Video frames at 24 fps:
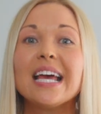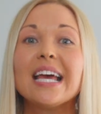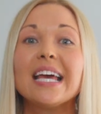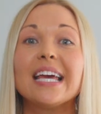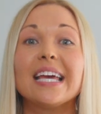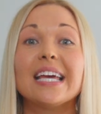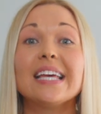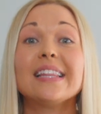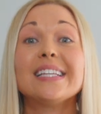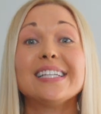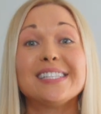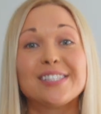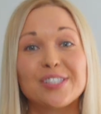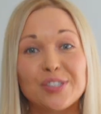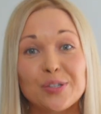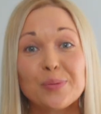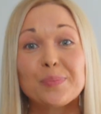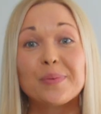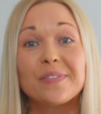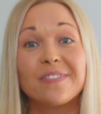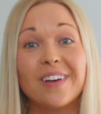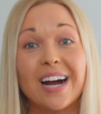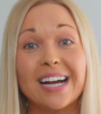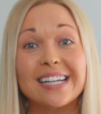in the
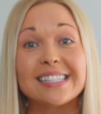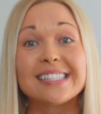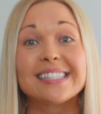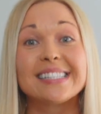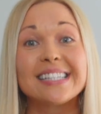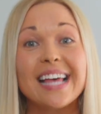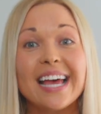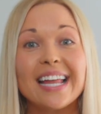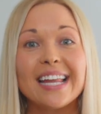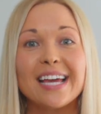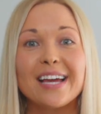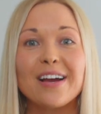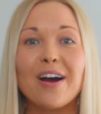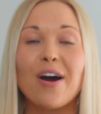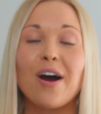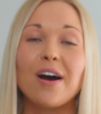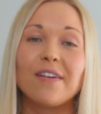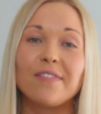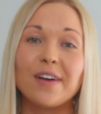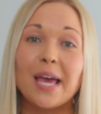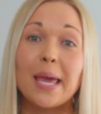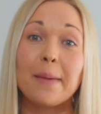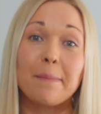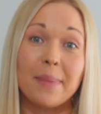supervised setting of
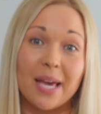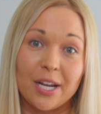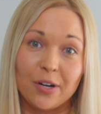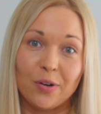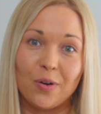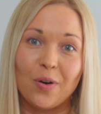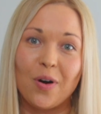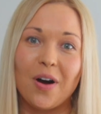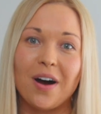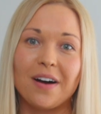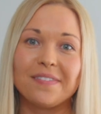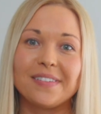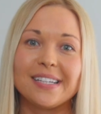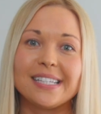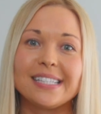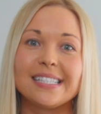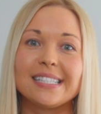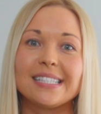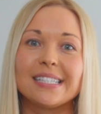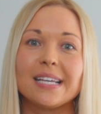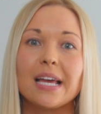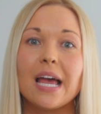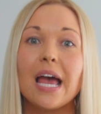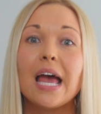a medical office.